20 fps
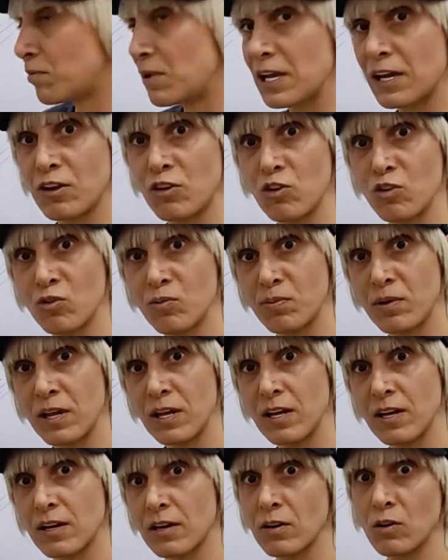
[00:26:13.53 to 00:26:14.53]
a big cube
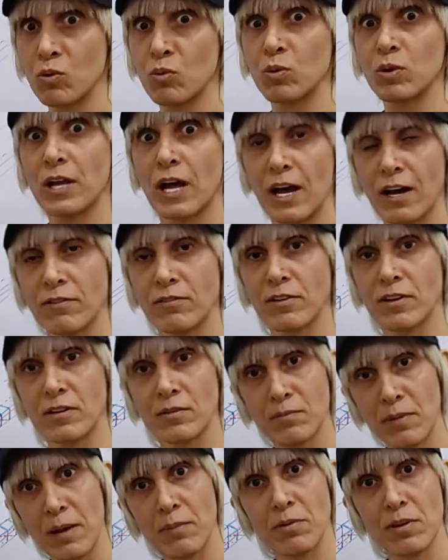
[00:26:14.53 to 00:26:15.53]
here, you will have
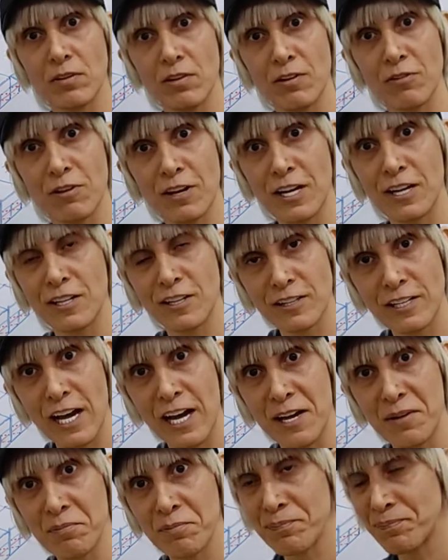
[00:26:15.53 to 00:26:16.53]
a uh, maybe difficult
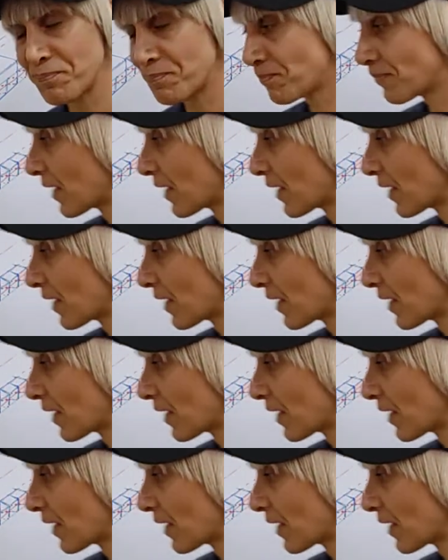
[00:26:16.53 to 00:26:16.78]
time.